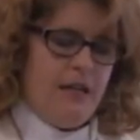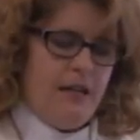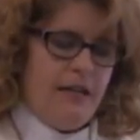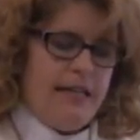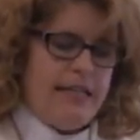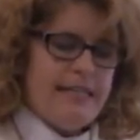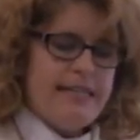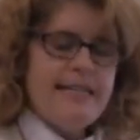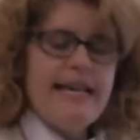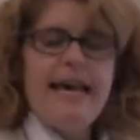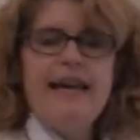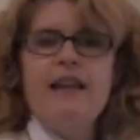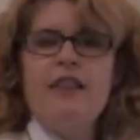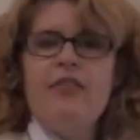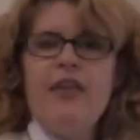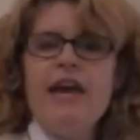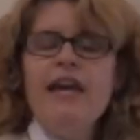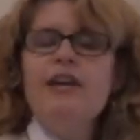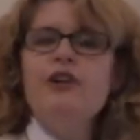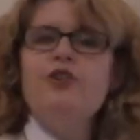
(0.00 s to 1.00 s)
He said
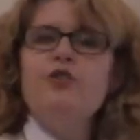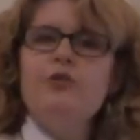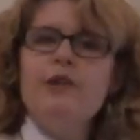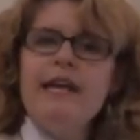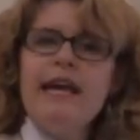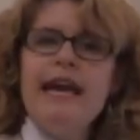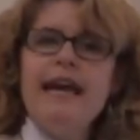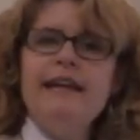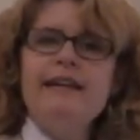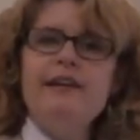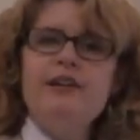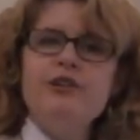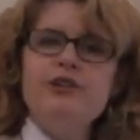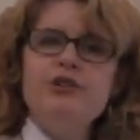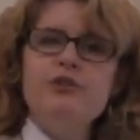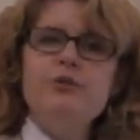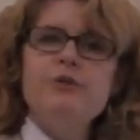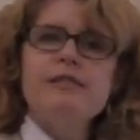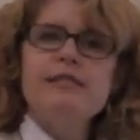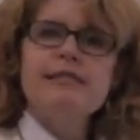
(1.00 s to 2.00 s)
they create a
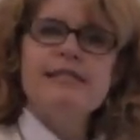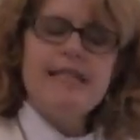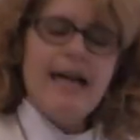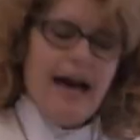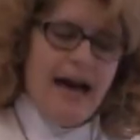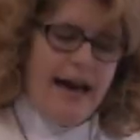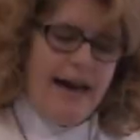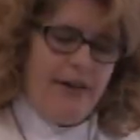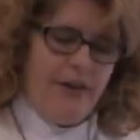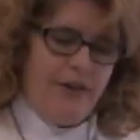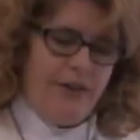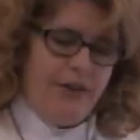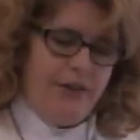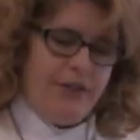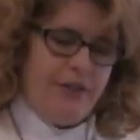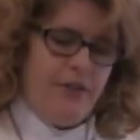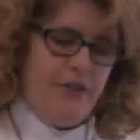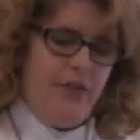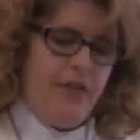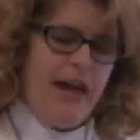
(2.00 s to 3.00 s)
new style.
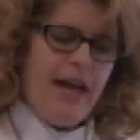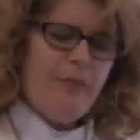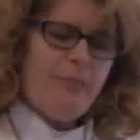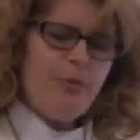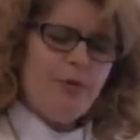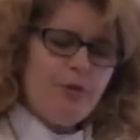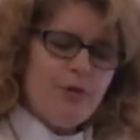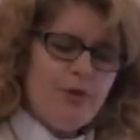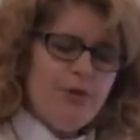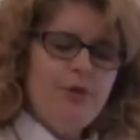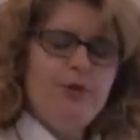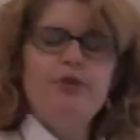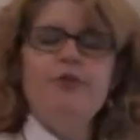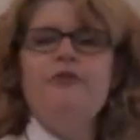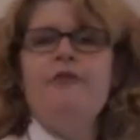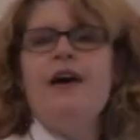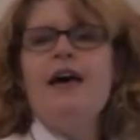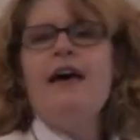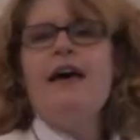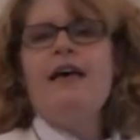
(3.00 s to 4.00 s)
They
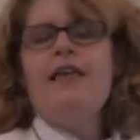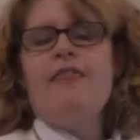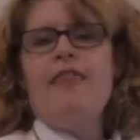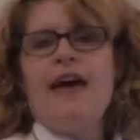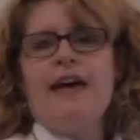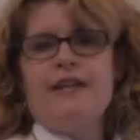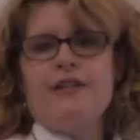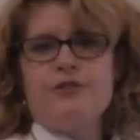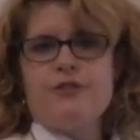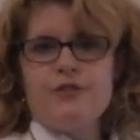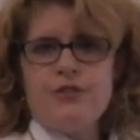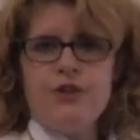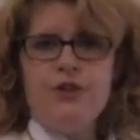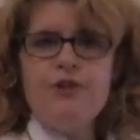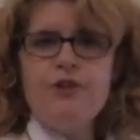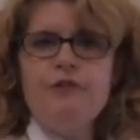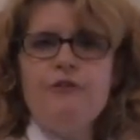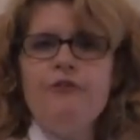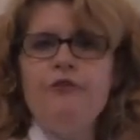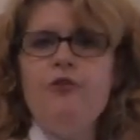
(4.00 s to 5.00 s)
prove that a
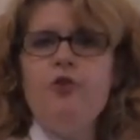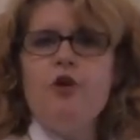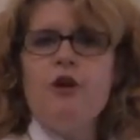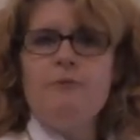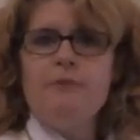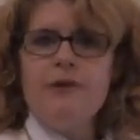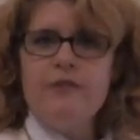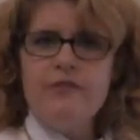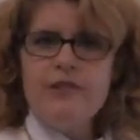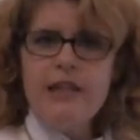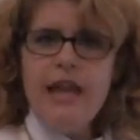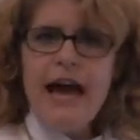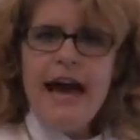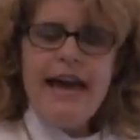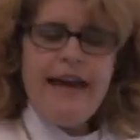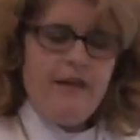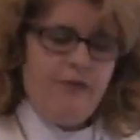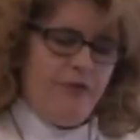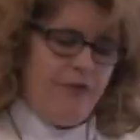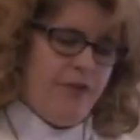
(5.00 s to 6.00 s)
certain form of
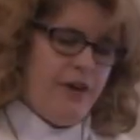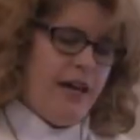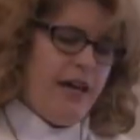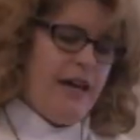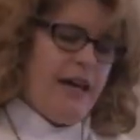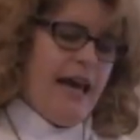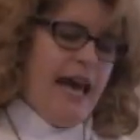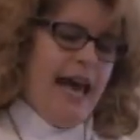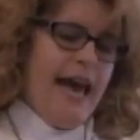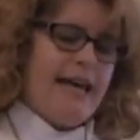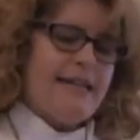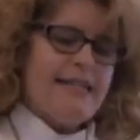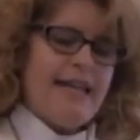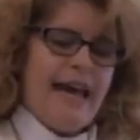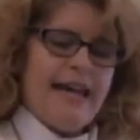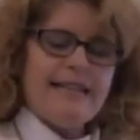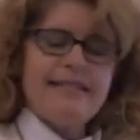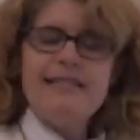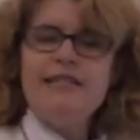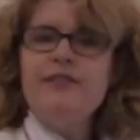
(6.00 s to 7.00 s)
life and
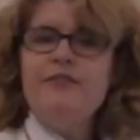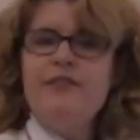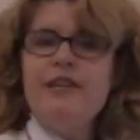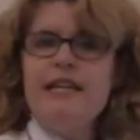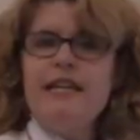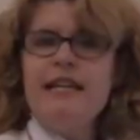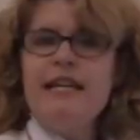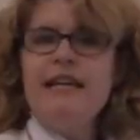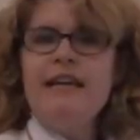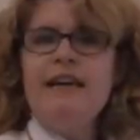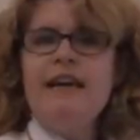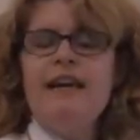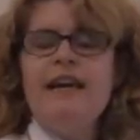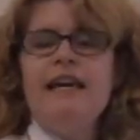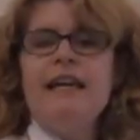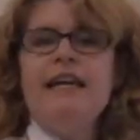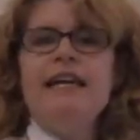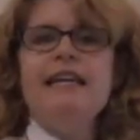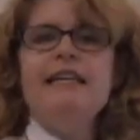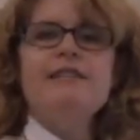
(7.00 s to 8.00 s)

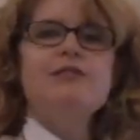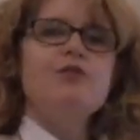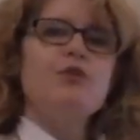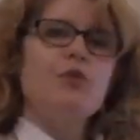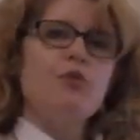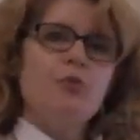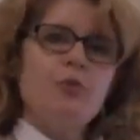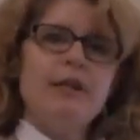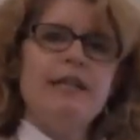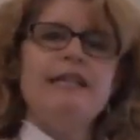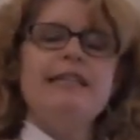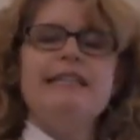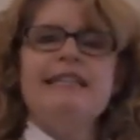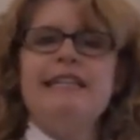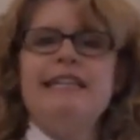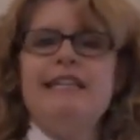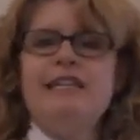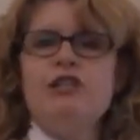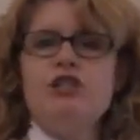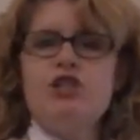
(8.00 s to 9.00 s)
activity is a
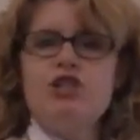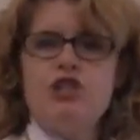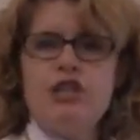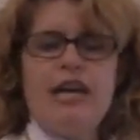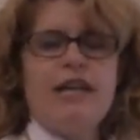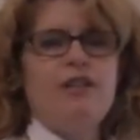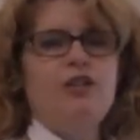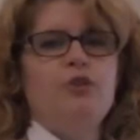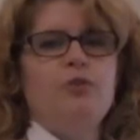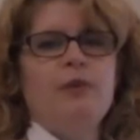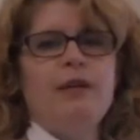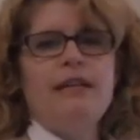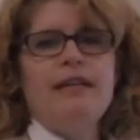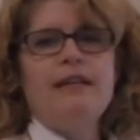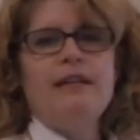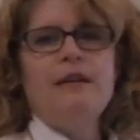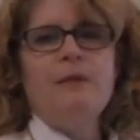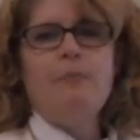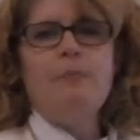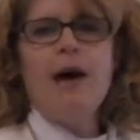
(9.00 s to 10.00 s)
really
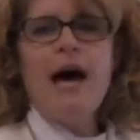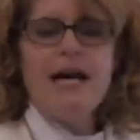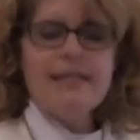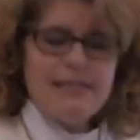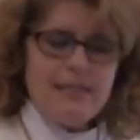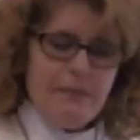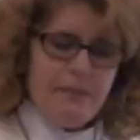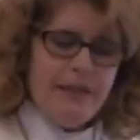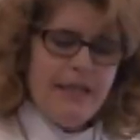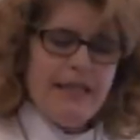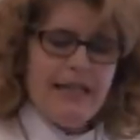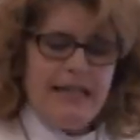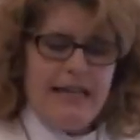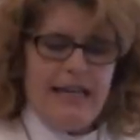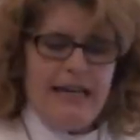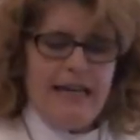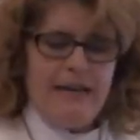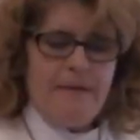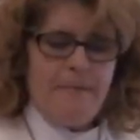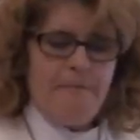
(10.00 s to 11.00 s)
genuine
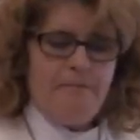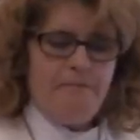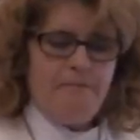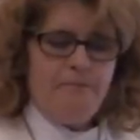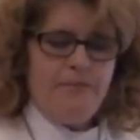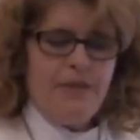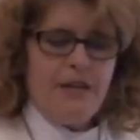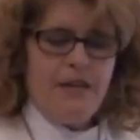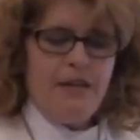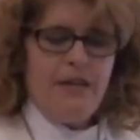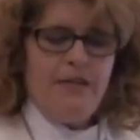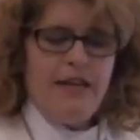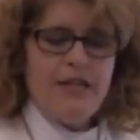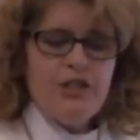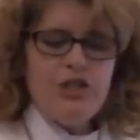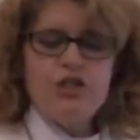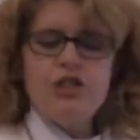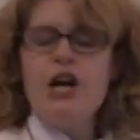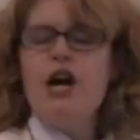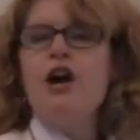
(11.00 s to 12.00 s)
possibility. They
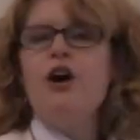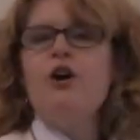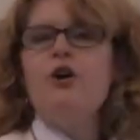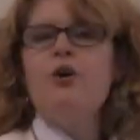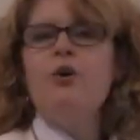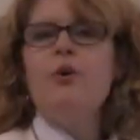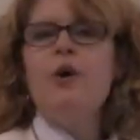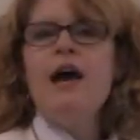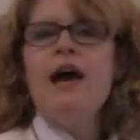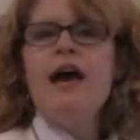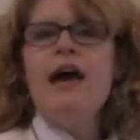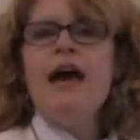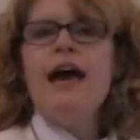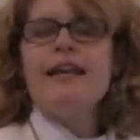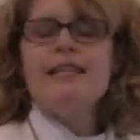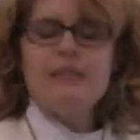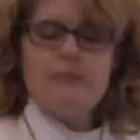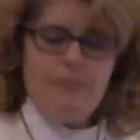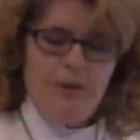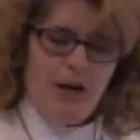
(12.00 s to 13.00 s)
show
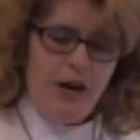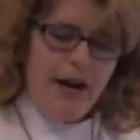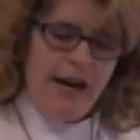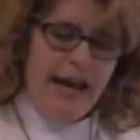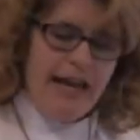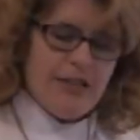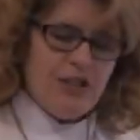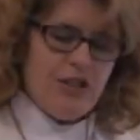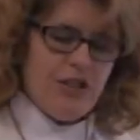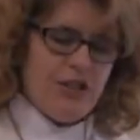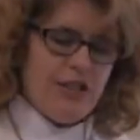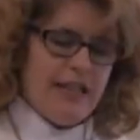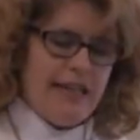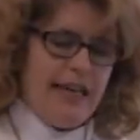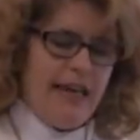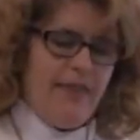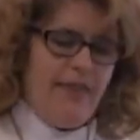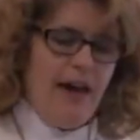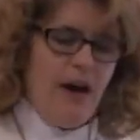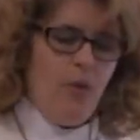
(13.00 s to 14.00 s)

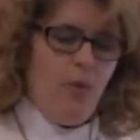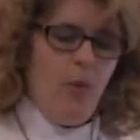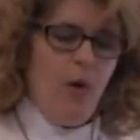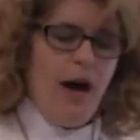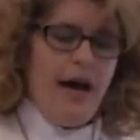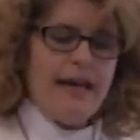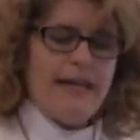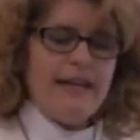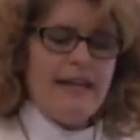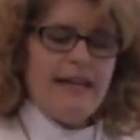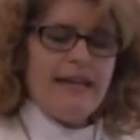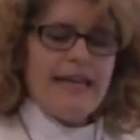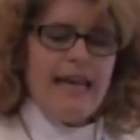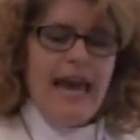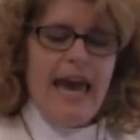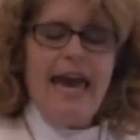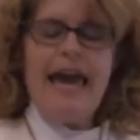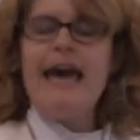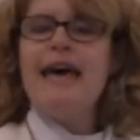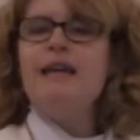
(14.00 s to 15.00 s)
experientially that one
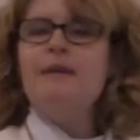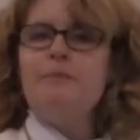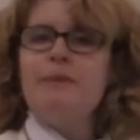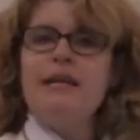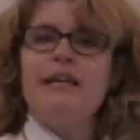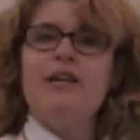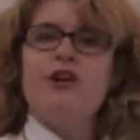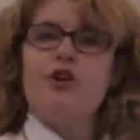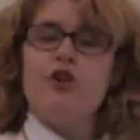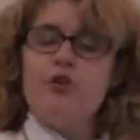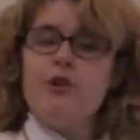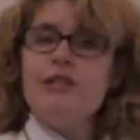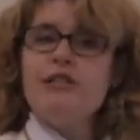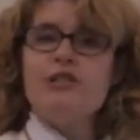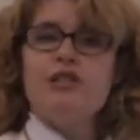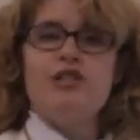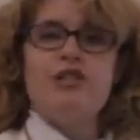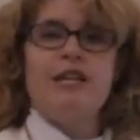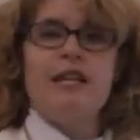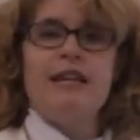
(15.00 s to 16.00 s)
can be a
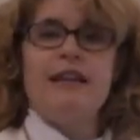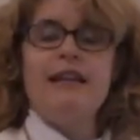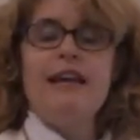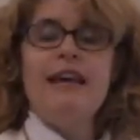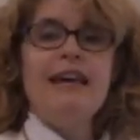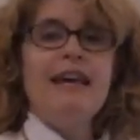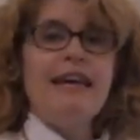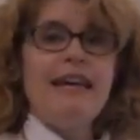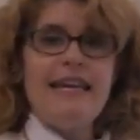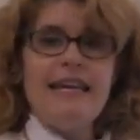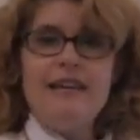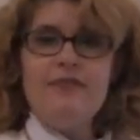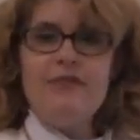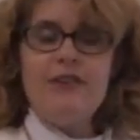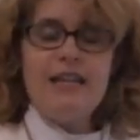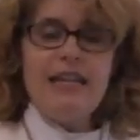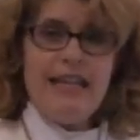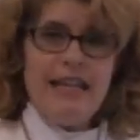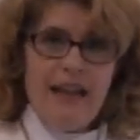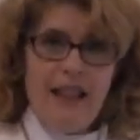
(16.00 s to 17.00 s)
Christian
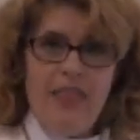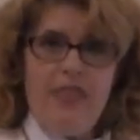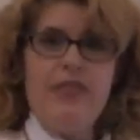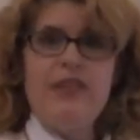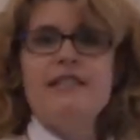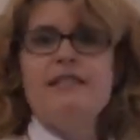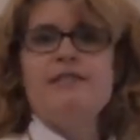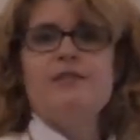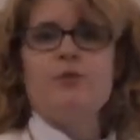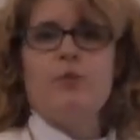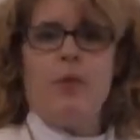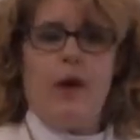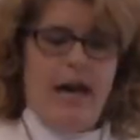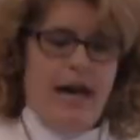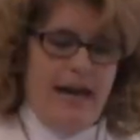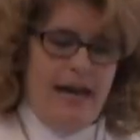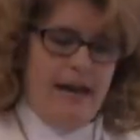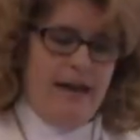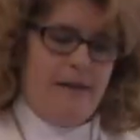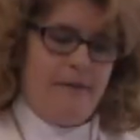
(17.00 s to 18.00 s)
even in this
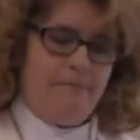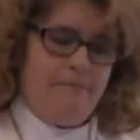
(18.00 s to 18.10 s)
way.